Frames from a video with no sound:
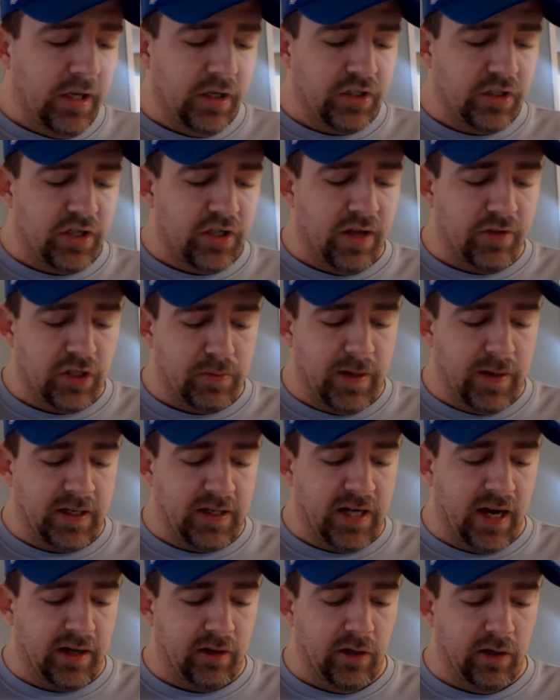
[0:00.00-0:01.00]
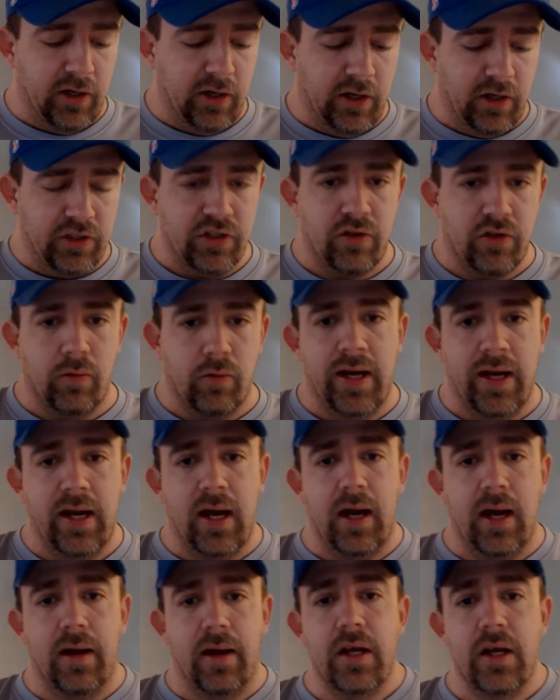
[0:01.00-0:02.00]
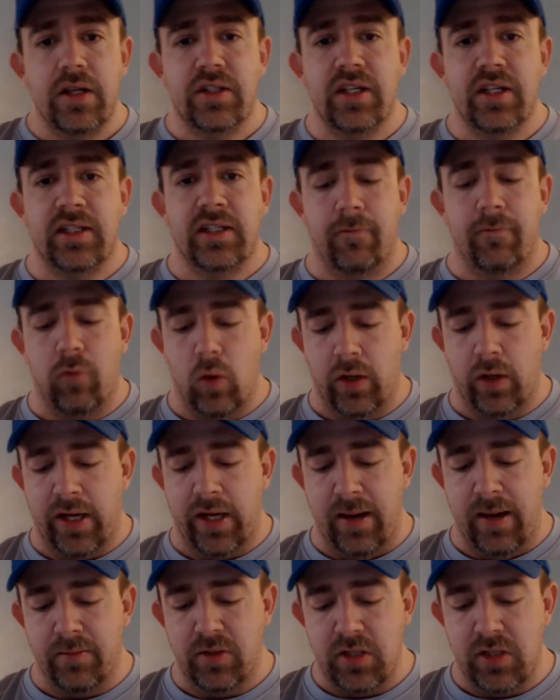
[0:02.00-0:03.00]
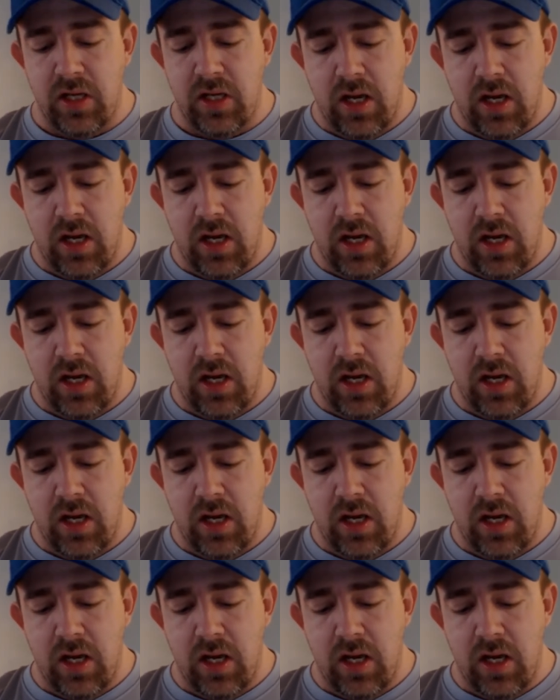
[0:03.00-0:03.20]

There's nothing spectacular here. It's 3 64 games.